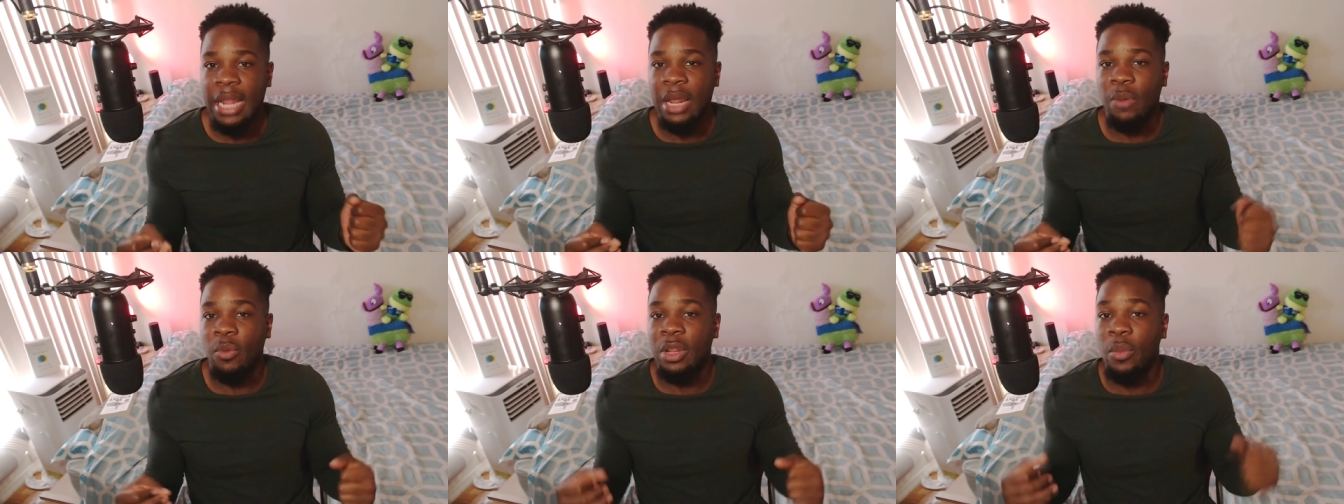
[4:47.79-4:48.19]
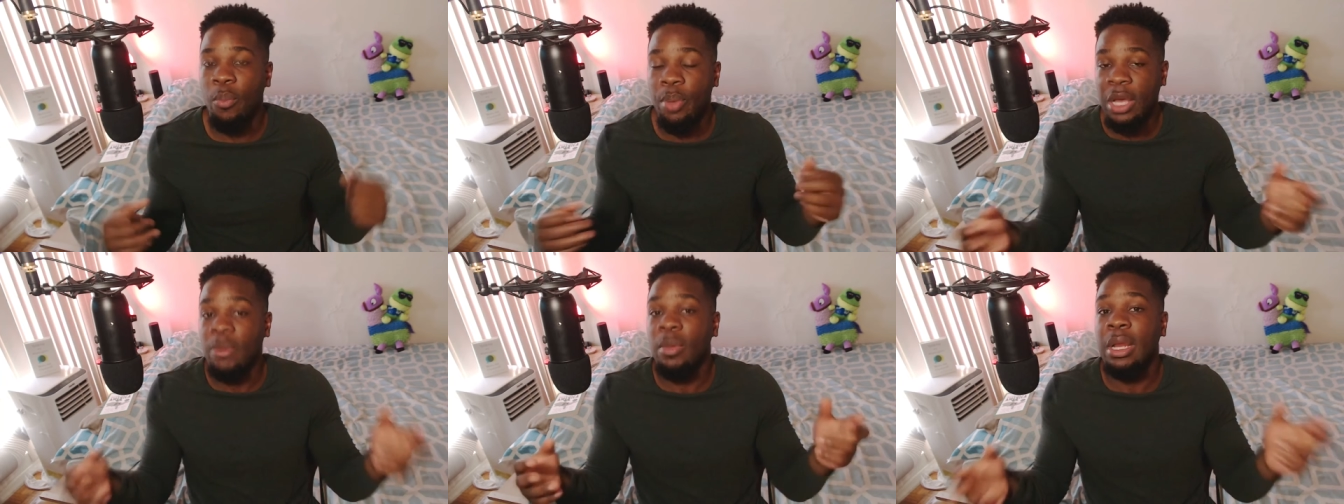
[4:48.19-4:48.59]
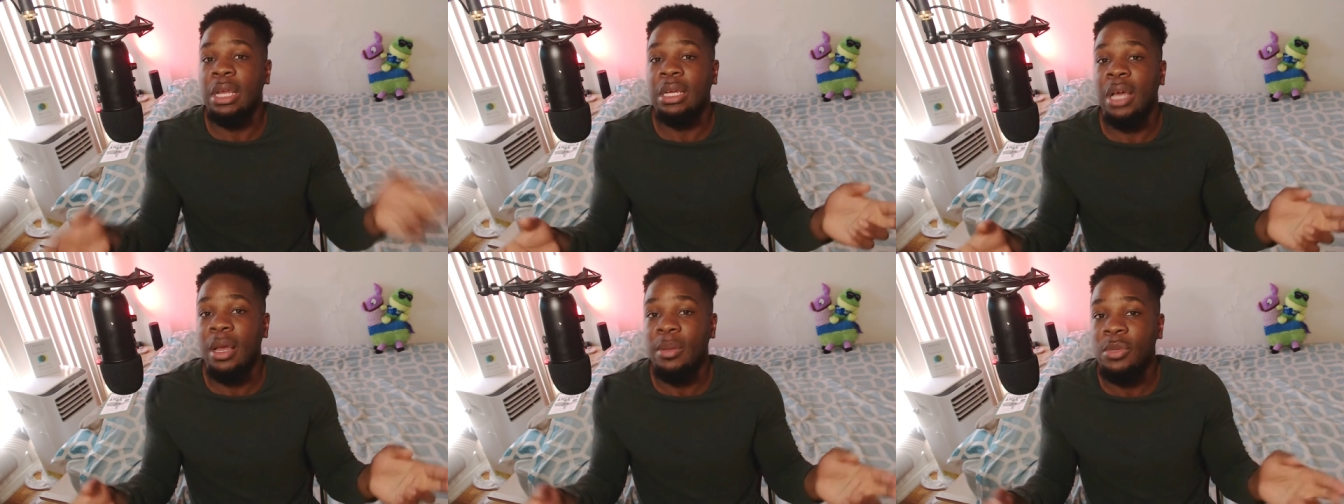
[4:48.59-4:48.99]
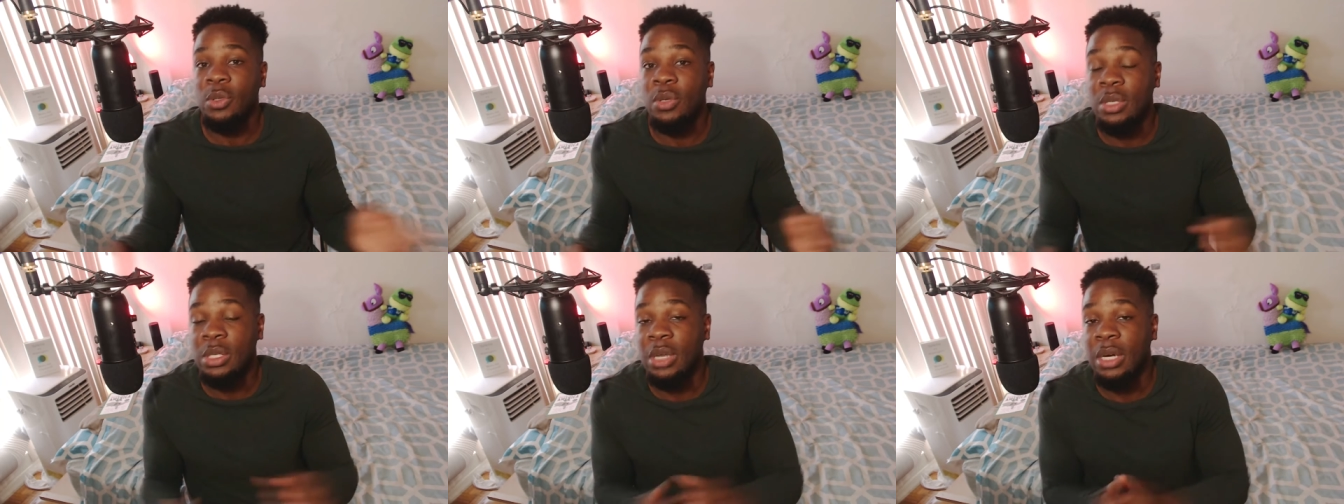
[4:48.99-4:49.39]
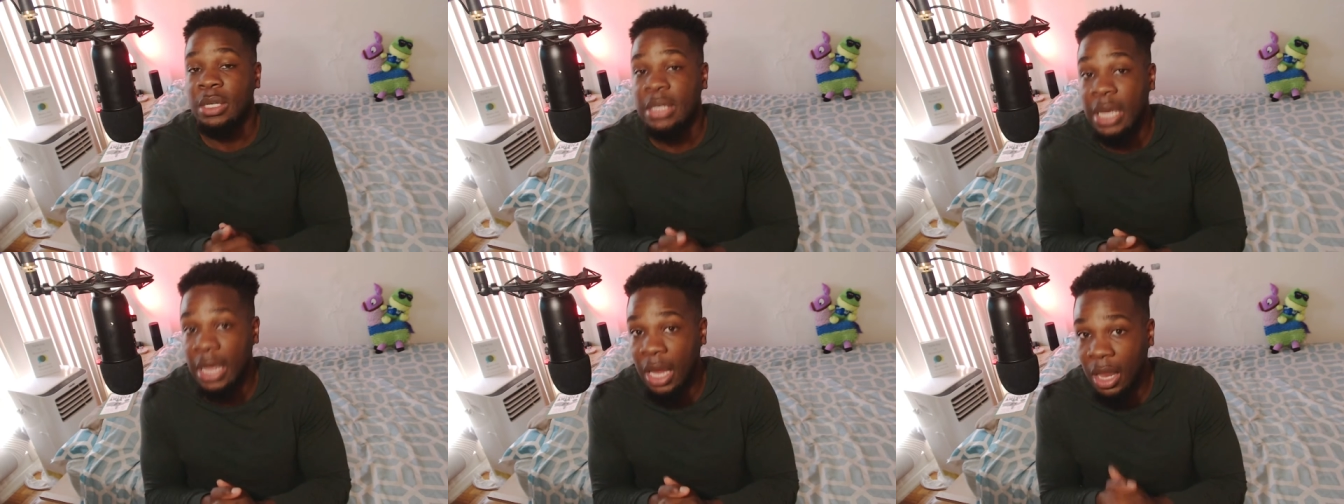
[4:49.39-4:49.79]
And then when the big money comes, you can start
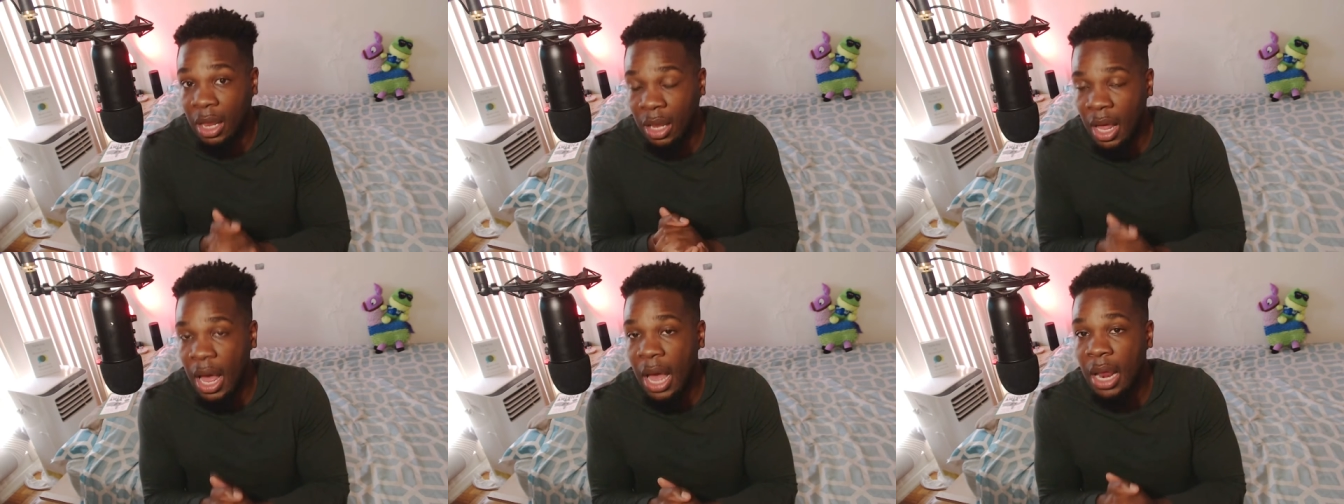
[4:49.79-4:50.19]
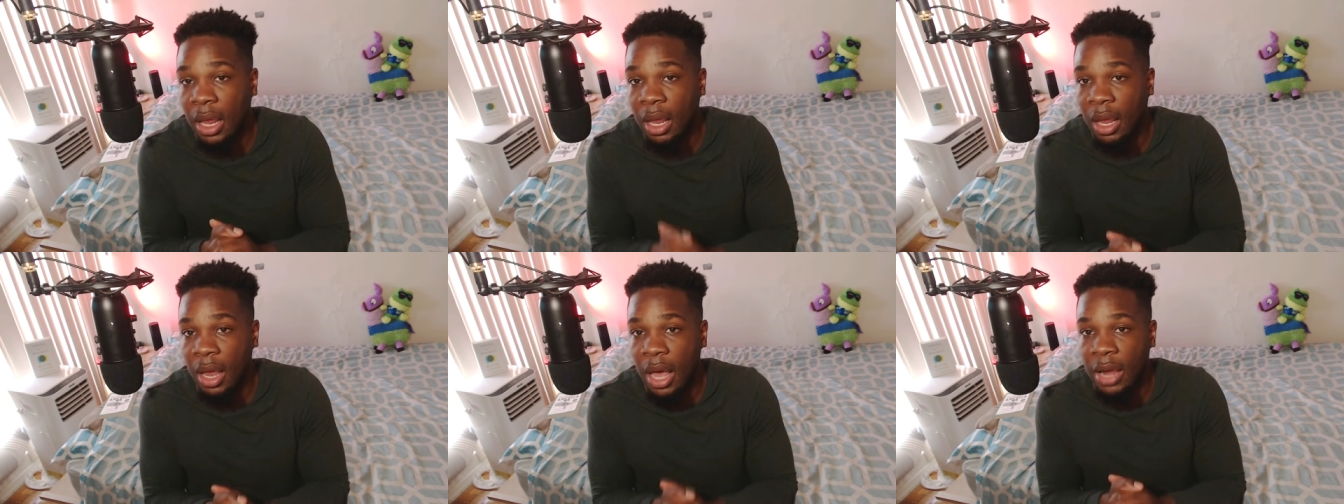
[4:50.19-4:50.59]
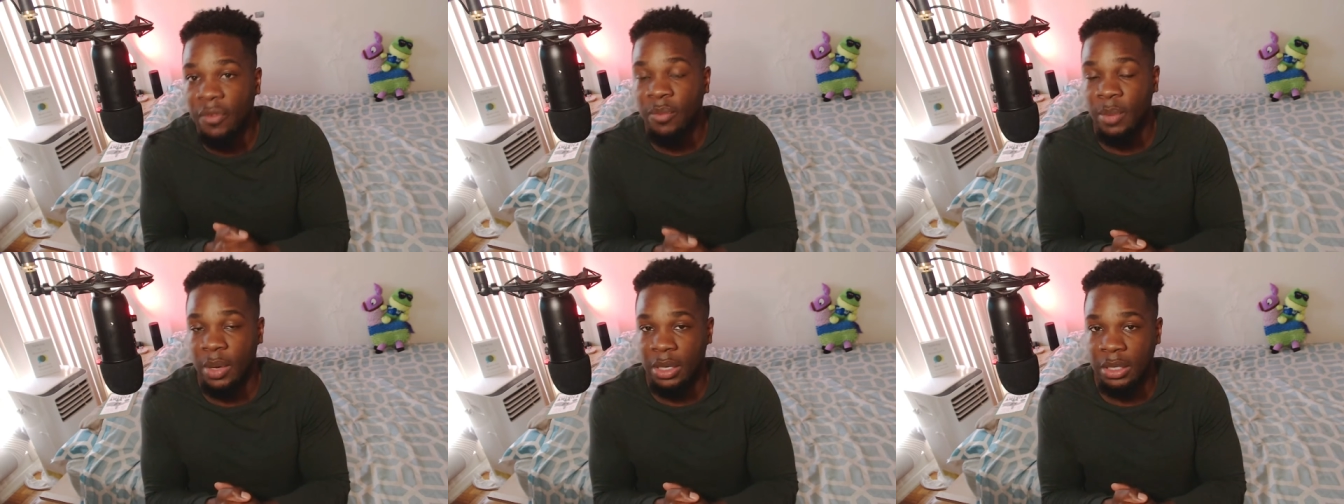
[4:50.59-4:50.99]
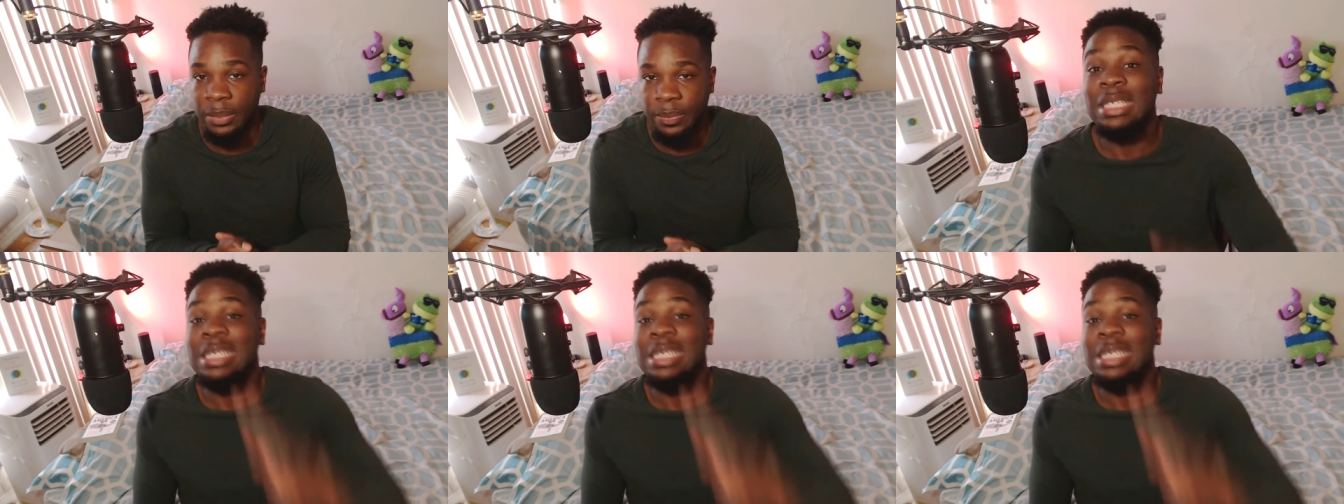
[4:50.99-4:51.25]
to get a lot, a lot of money.